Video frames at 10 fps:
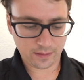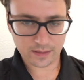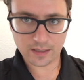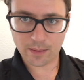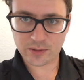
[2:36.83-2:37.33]

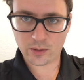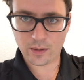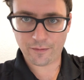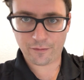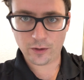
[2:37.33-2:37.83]

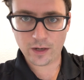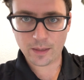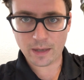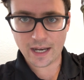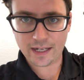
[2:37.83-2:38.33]
subsequent
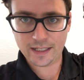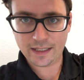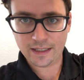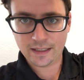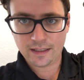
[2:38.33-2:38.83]
fruiting
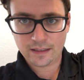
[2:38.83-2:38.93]
body